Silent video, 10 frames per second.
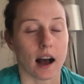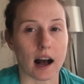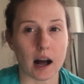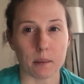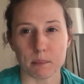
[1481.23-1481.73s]

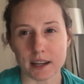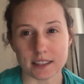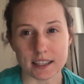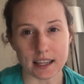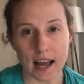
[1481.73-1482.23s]
um,
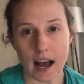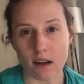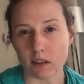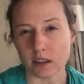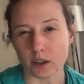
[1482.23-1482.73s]
because I did
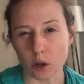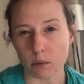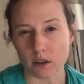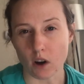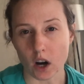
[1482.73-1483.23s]
have a little
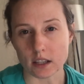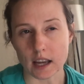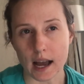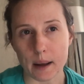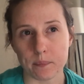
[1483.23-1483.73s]
bit of a hard
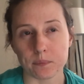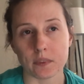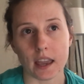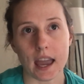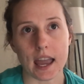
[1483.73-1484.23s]
time
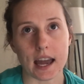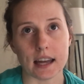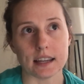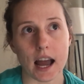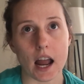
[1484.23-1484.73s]

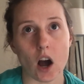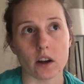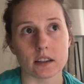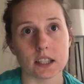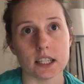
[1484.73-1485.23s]
and I
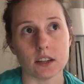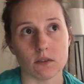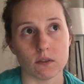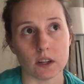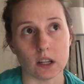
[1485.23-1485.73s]
honestly
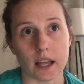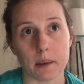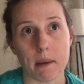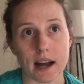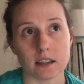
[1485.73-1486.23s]
didn't feel
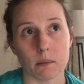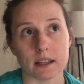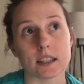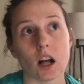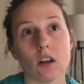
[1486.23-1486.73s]
like back to
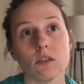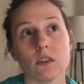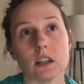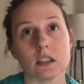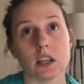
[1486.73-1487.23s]

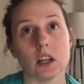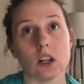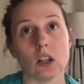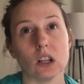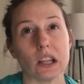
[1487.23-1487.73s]
myself
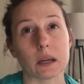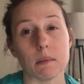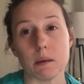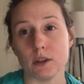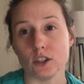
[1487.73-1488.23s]
until like
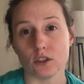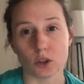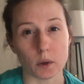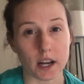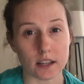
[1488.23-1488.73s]
maybe
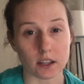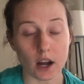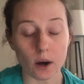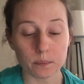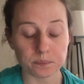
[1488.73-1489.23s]
three days
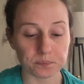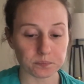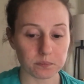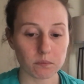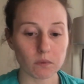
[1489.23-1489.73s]
ago.
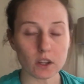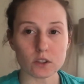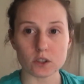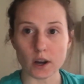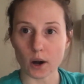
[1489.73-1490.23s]

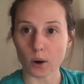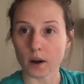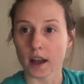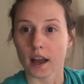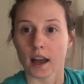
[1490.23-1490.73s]
So